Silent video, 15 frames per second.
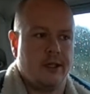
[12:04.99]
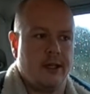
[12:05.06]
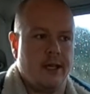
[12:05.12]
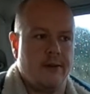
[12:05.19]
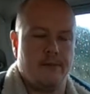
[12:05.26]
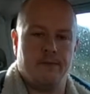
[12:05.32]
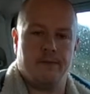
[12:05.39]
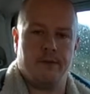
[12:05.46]

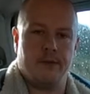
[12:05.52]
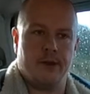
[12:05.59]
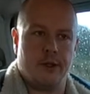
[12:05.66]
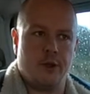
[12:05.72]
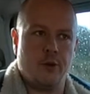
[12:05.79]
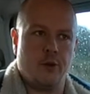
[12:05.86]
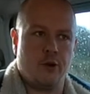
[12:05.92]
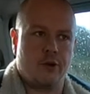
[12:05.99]

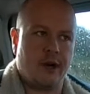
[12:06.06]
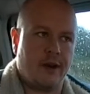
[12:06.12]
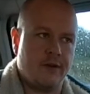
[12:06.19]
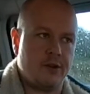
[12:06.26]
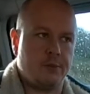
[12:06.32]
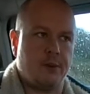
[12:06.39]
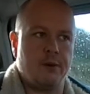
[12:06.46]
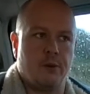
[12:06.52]
the old
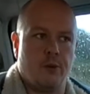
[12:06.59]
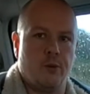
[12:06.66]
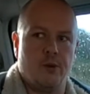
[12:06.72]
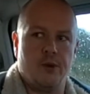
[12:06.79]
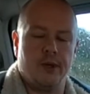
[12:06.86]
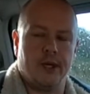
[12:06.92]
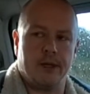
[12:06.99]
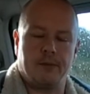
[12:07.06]
craftspeople
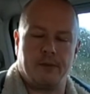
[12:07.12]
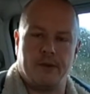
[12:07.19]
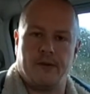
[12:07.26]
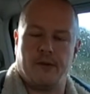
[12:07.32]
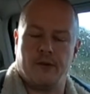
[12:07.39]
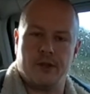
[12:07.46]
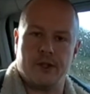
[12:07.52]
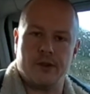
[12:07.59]
were, like
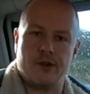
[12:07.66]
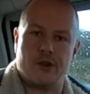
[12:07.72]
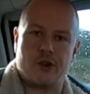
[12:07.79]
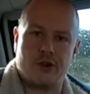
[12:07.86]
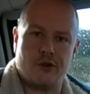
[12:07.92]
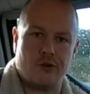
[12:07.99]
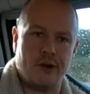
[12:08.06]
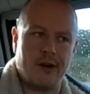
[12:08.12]
before the
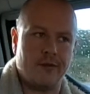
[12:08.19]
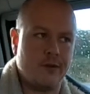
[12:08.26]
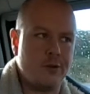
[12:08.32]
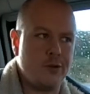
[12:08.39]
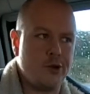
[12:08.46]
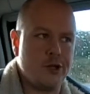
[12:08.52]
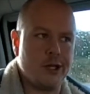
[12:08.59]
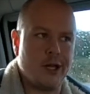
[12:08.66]
Industrial
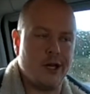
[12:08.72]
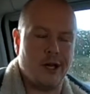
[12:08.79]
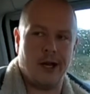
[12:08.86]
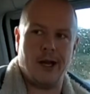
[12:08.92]
Revolution,